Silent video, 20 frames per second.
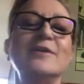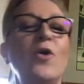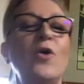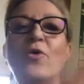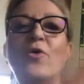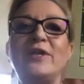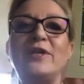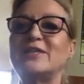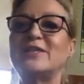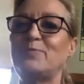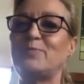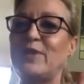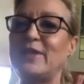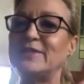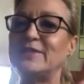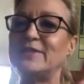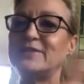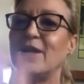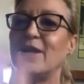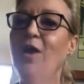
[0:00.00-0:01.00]
oh yes,
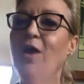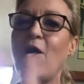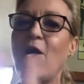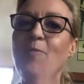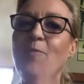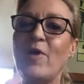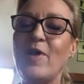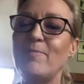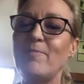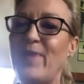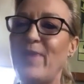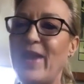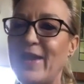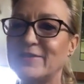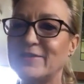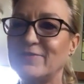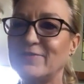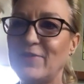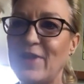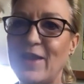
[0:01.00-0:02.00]
please, I'll buy
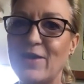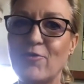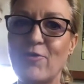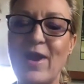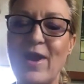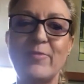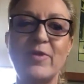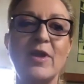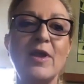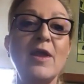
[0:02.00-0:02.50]
bags of that crap.